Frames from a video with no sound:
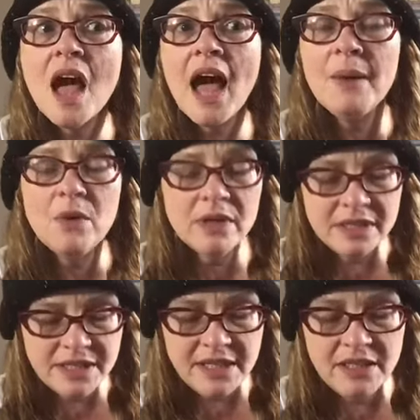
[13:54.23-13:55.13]
I will
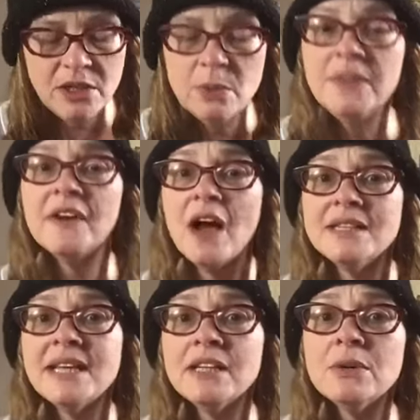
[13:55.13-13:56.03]
continue with the
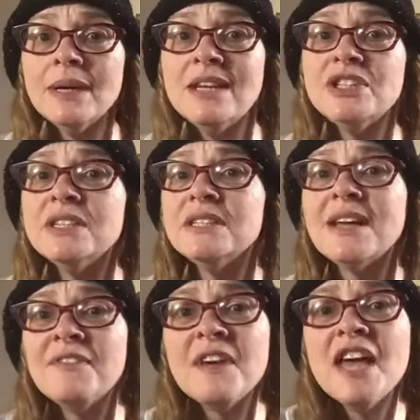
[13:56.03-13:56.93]
content creation
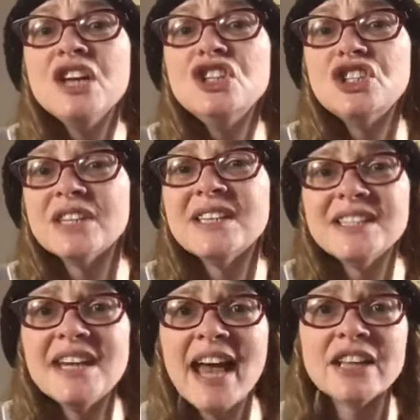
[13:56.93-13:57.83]
stuff just as
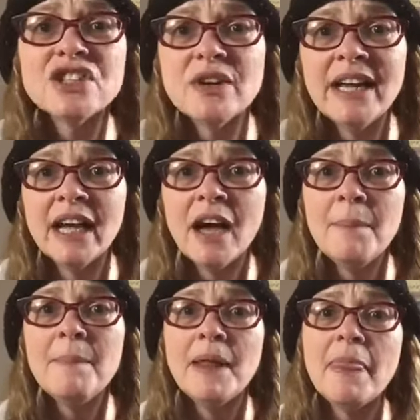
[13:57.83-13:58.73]
an extra
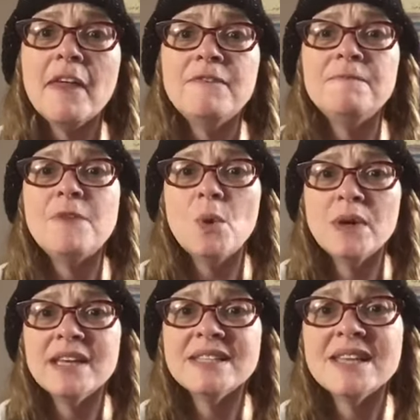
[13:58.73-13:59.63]
income, but the
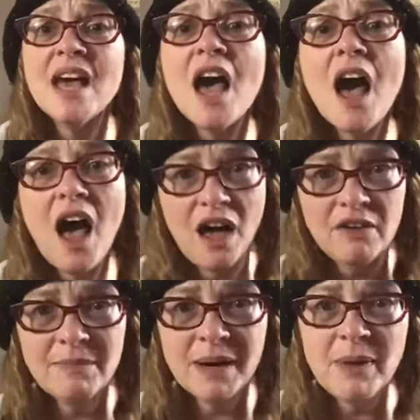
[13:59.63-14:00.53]
focus of
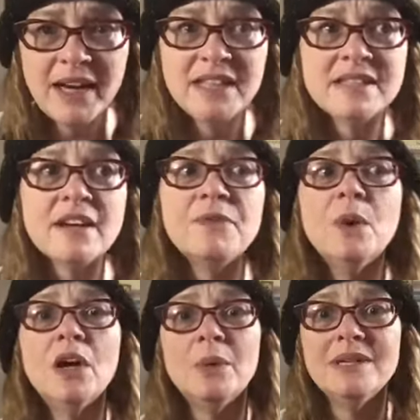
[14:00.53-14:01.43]
my writing stuff will
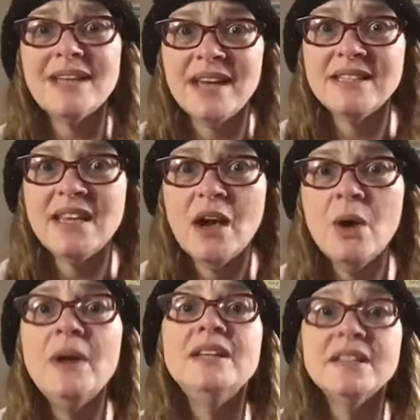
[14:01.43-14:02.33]
go into
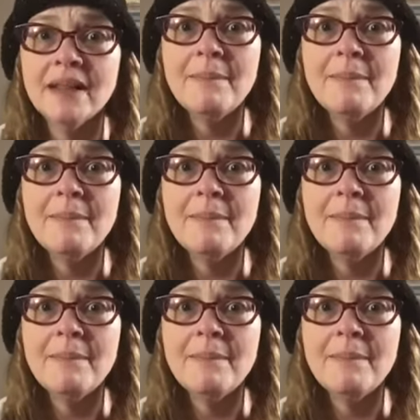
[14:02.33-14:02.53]
SEO until I'm